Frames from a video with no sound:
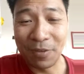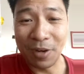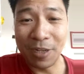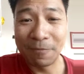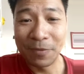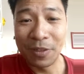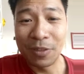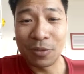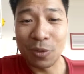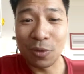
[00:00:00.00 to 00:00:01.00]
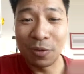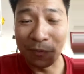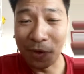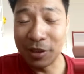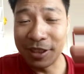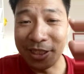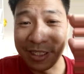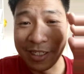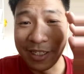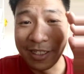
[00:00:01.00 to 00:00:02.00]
right? So the first is